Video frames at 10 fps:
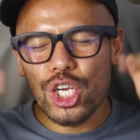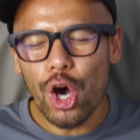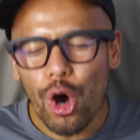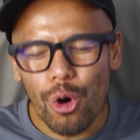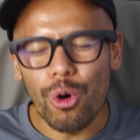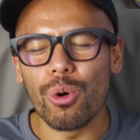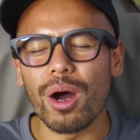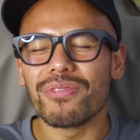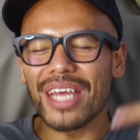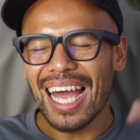go
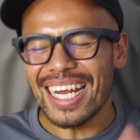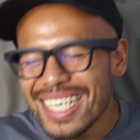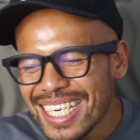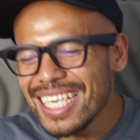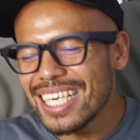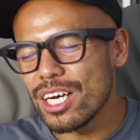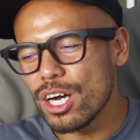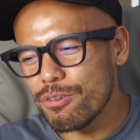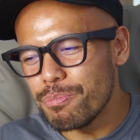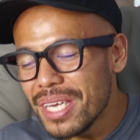of the idea
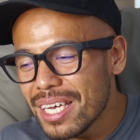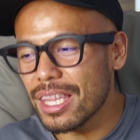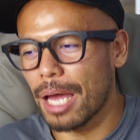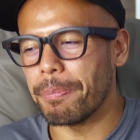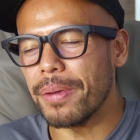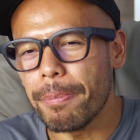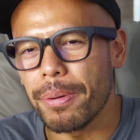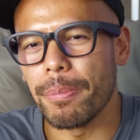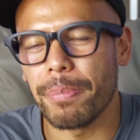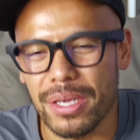of being that
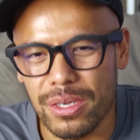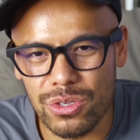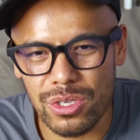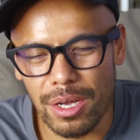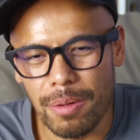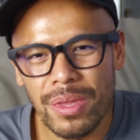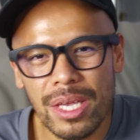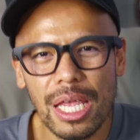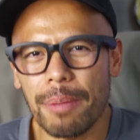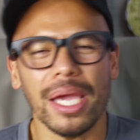people pleaser.
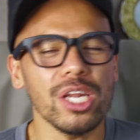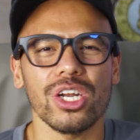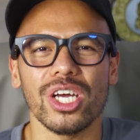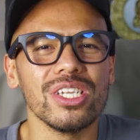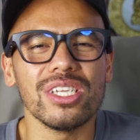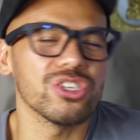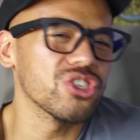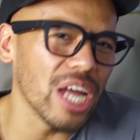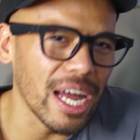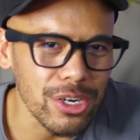They may not
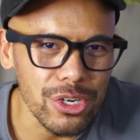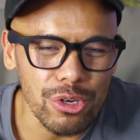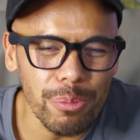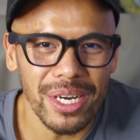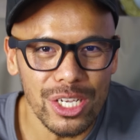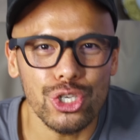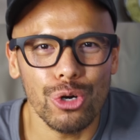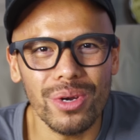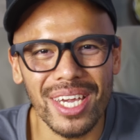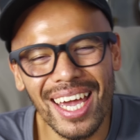understand you, but it's
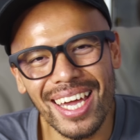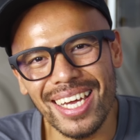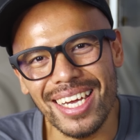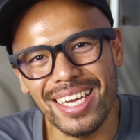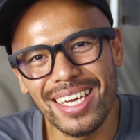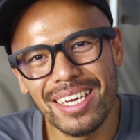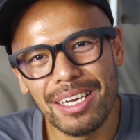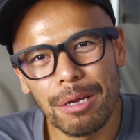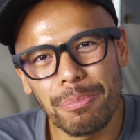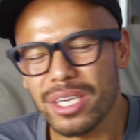okay,
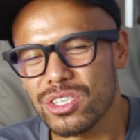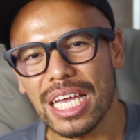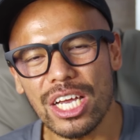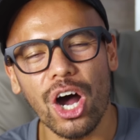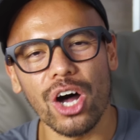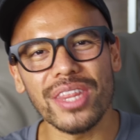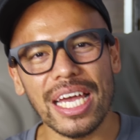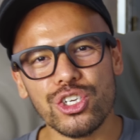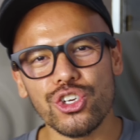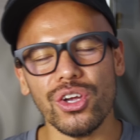because they are on
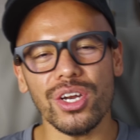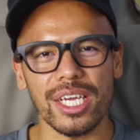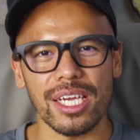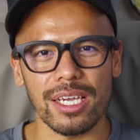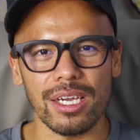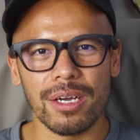their journey.